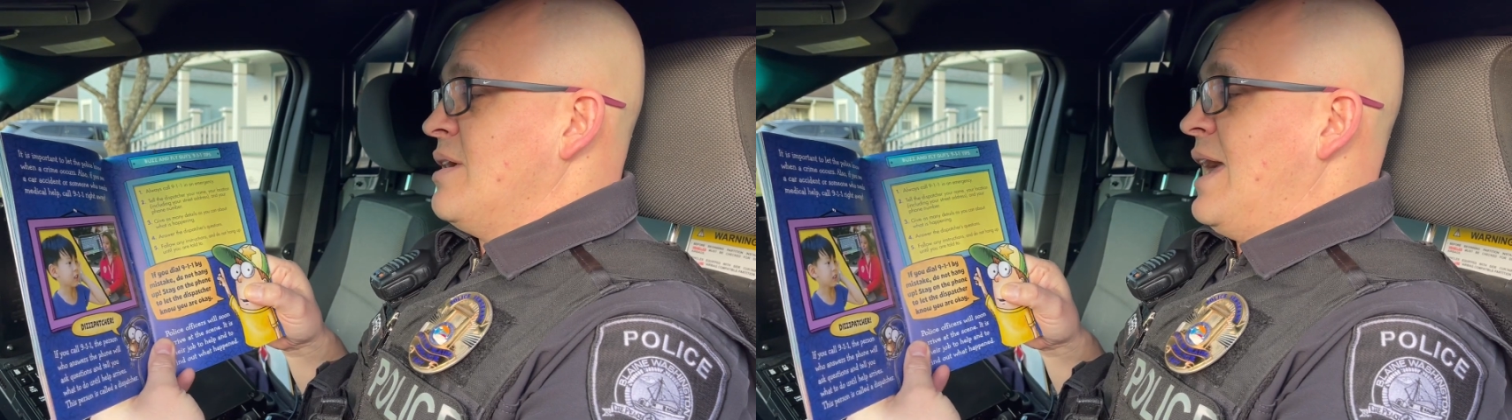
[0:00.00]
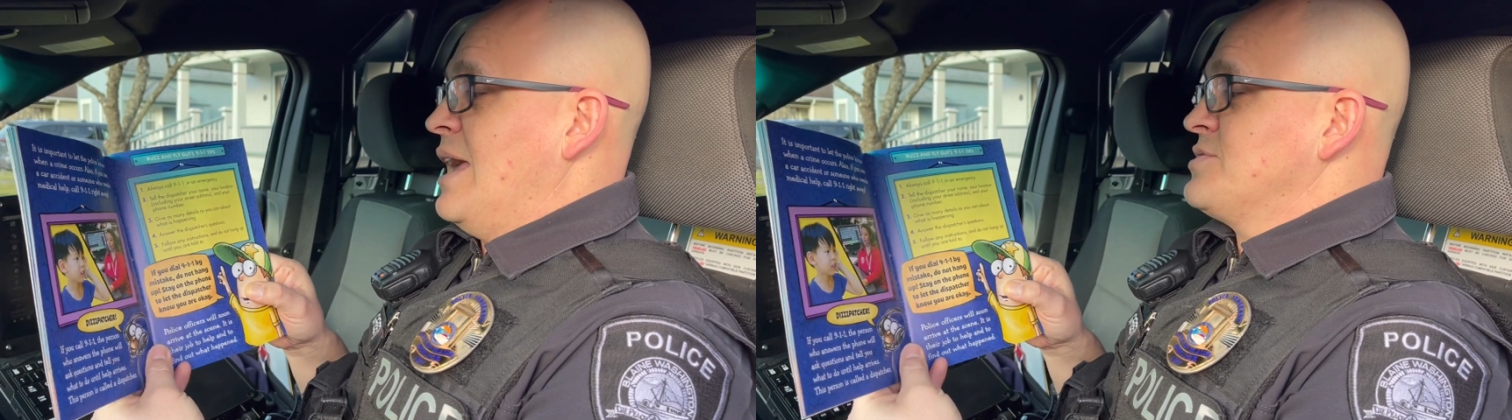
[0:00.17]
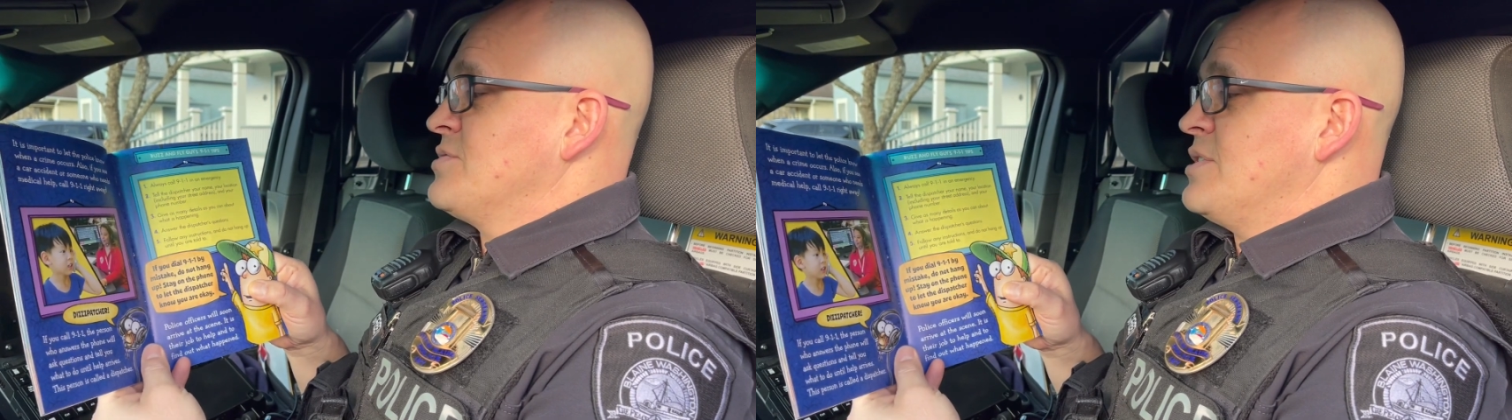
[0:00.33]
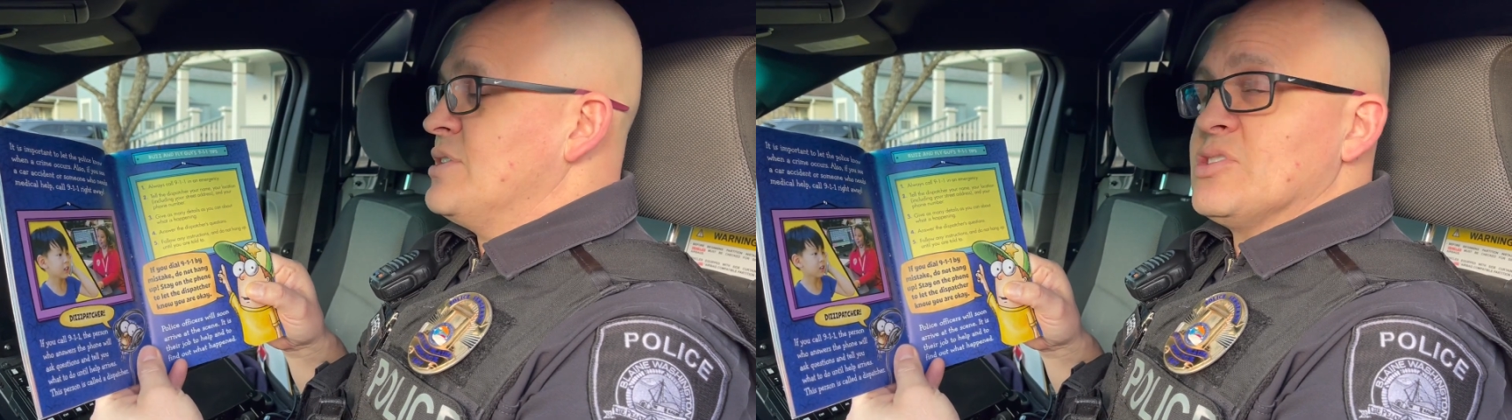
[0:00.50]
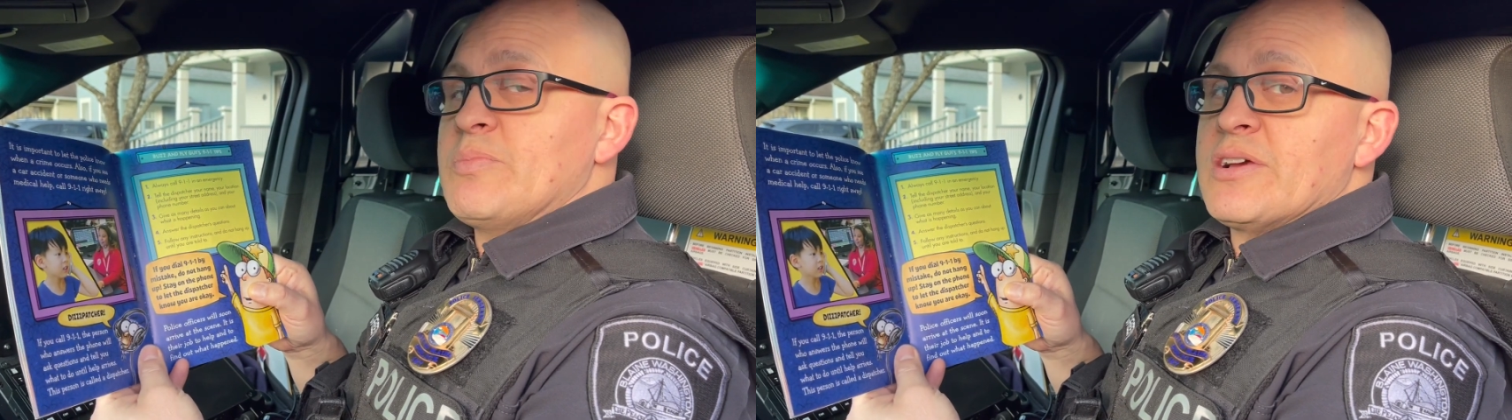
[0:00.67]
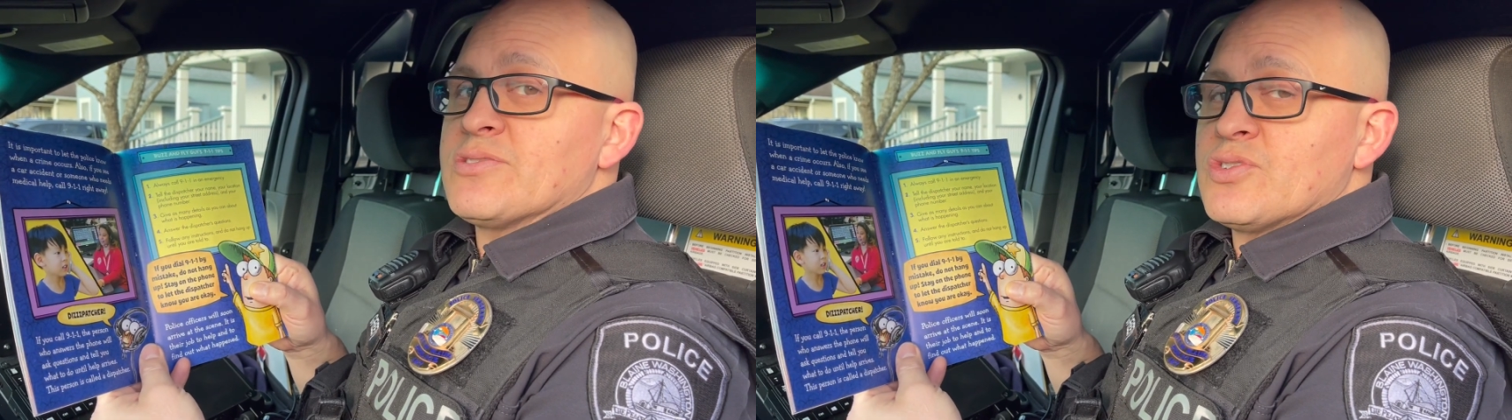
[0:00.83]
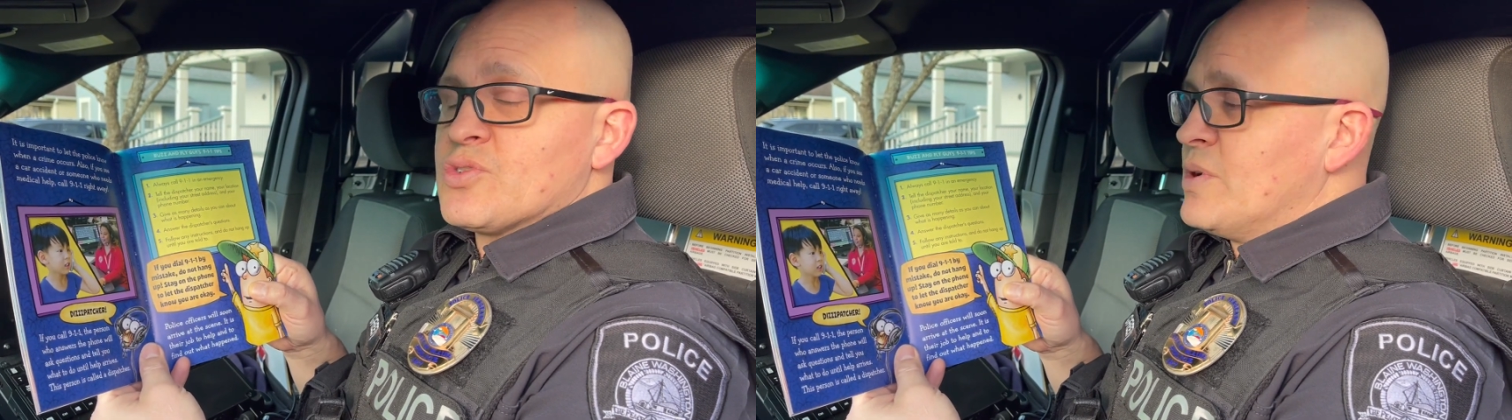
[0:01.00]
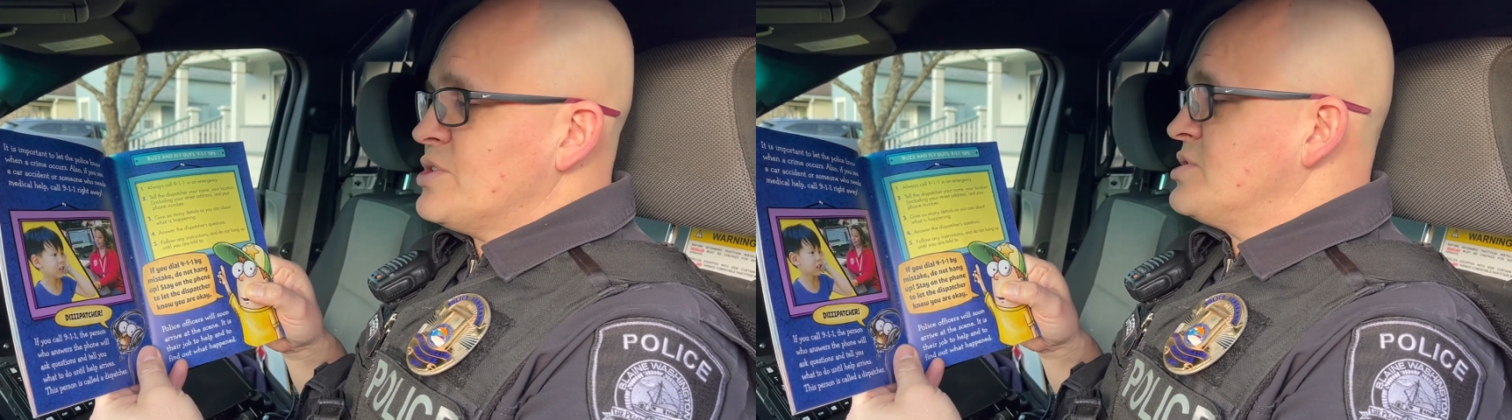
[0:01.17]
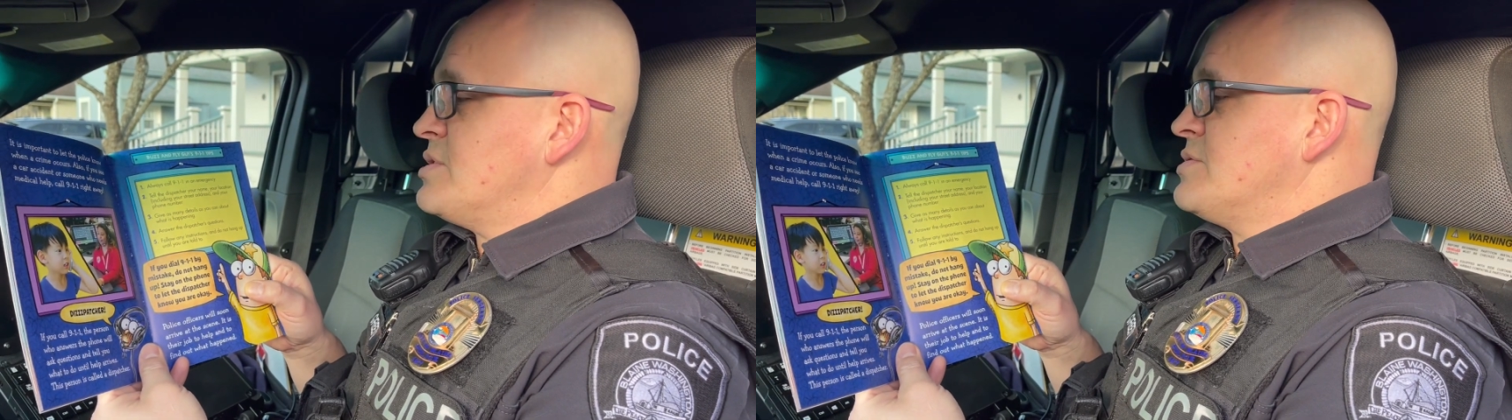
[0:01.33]
Answer the dispatcher's
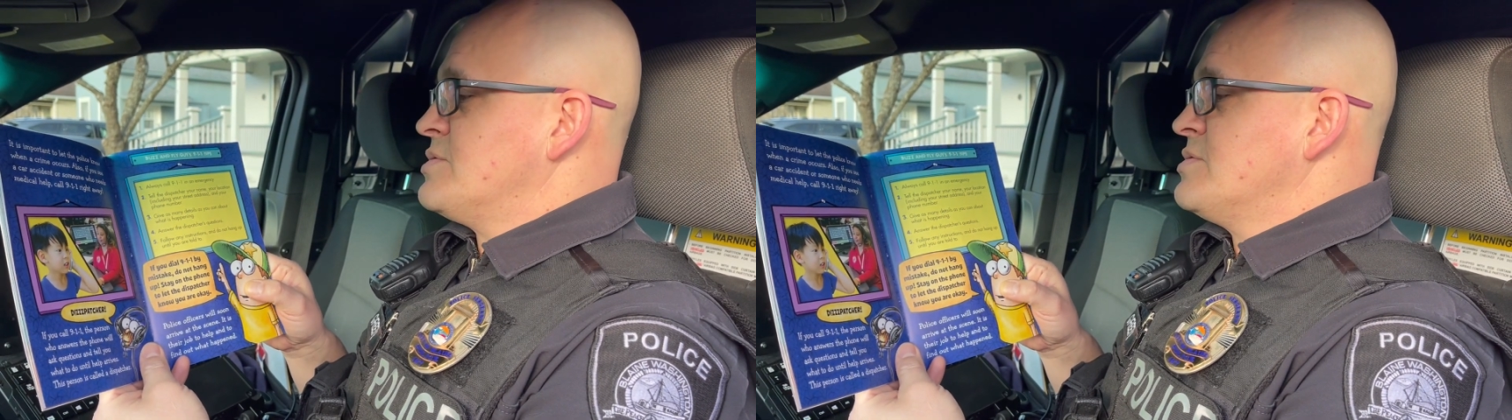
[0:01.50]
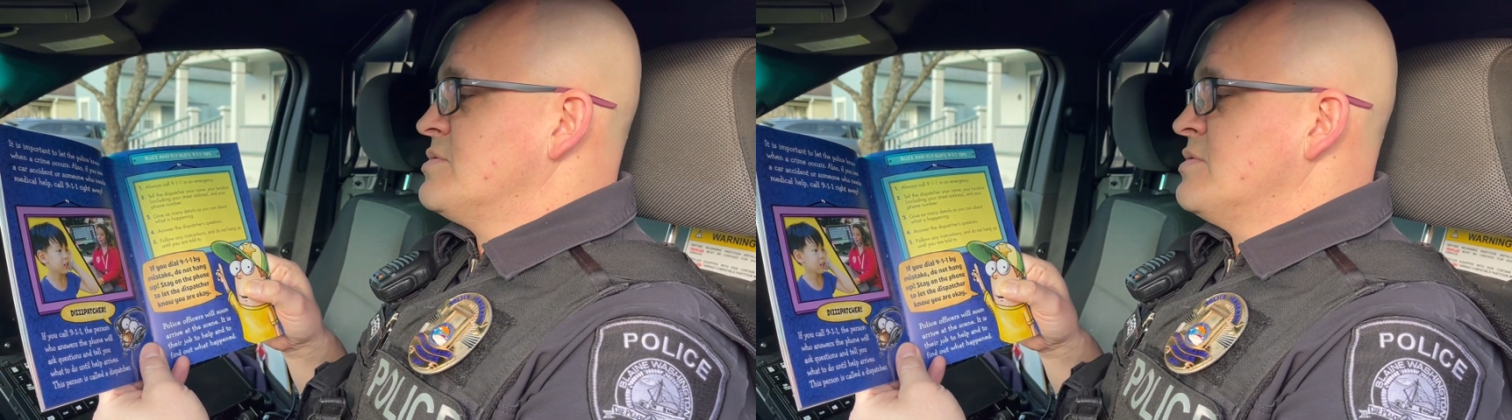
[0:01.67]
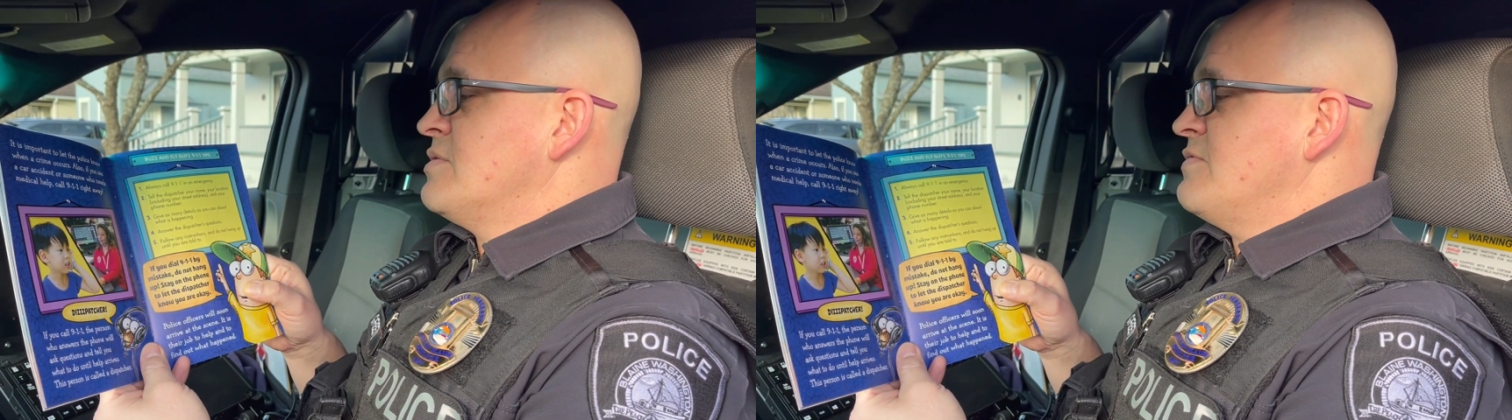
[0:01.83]
questions.